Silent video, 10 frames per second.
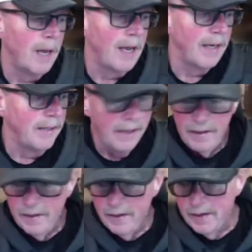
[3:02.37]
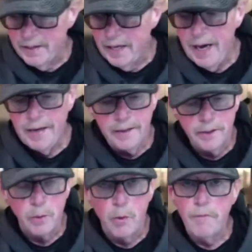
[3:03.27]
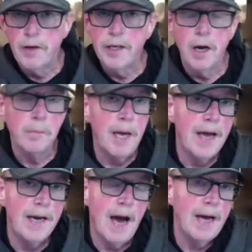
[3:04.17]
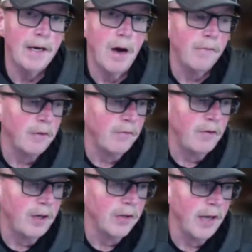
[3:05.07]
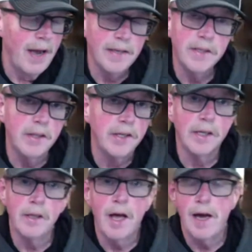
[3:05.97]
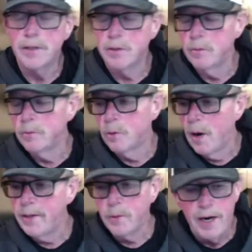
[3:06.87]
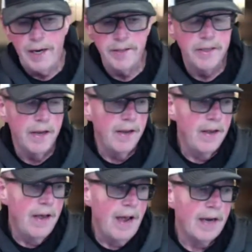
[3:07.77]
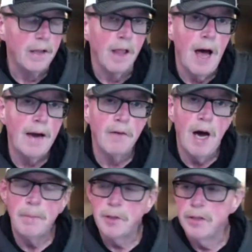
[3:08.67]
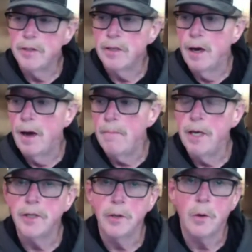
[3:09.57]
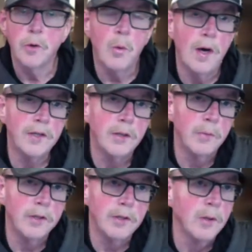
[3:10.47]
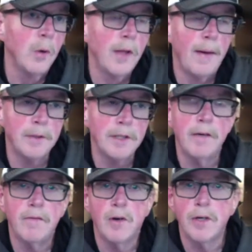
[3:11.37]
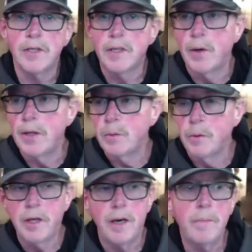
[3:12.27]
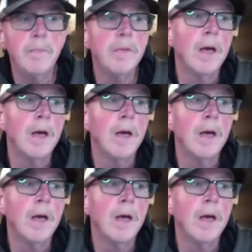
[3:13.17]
And again, terrific young man on and off the field, excellent in the classroom, great grades, had a lot of options. I mentioned Northwestern was a school that was getting very serious with him.